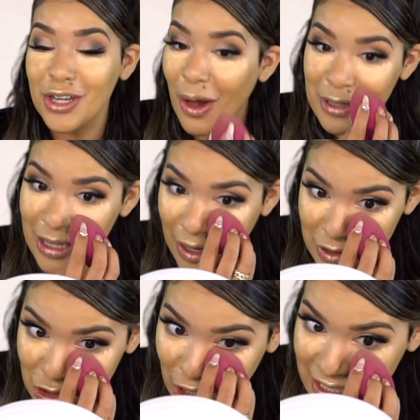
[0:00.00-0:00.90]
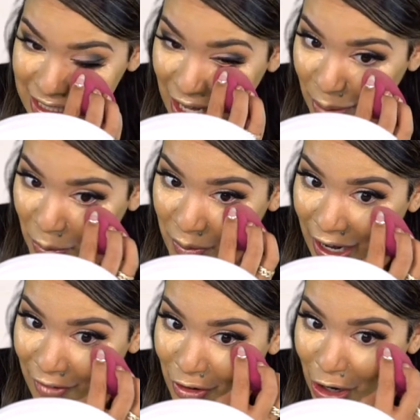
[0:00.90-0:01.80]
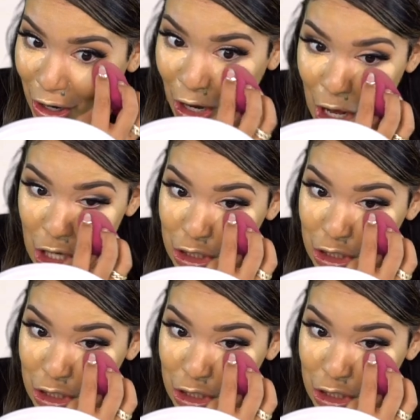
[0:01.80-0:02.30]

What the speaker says: you know, I would love to dress up or whatever.